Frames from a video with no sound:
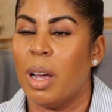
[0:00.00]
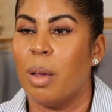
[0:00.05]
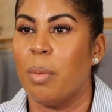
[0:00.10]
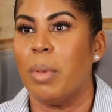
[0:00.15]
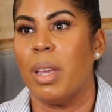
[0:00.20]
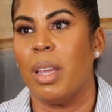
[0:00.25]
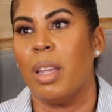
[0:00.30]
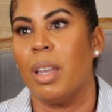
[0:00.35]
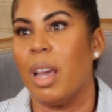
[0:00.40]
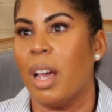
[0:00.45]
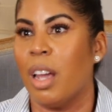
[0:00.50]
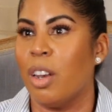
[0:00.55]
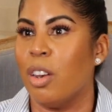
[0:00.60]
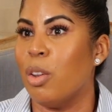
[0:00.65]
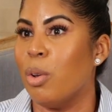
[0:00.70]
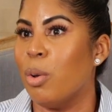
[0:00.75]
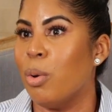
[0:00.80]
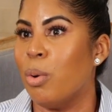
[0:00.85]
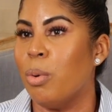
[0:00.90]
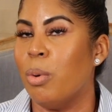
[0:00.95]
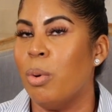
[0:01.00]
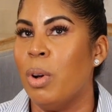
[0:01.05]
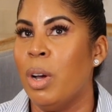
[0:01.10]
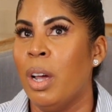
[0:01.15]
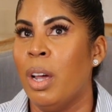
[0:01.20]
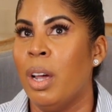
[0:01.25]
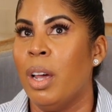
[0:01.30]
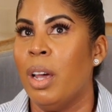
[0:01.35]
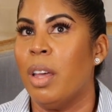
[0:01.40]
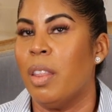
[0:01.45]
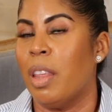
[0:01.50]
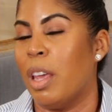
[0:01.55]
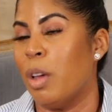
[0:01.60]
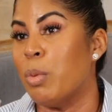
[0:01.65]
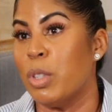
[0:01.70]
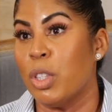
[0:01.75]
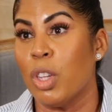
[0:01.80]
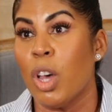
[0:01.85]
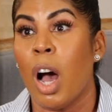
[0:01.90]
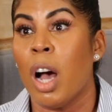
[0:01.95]
I mean, I knew it
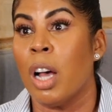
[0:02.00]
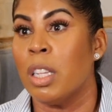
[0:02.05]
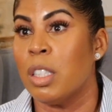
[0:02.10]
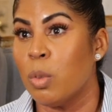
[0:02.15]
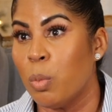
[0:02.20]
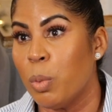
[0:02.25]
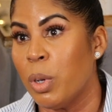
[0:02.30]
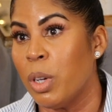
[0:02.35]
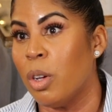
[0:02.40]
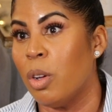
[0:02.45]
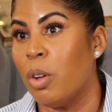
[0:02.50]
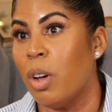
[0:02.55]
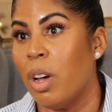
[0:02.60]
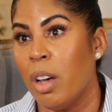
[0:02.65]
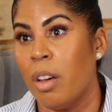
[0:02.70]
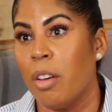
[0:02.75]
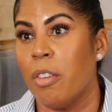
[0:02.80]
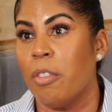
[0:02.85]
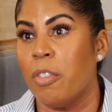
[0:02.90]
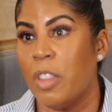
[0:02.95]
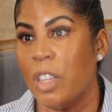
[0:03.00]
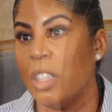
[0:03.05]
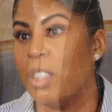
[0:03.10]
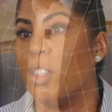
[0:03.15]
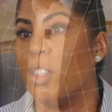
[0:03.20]
was God's will of this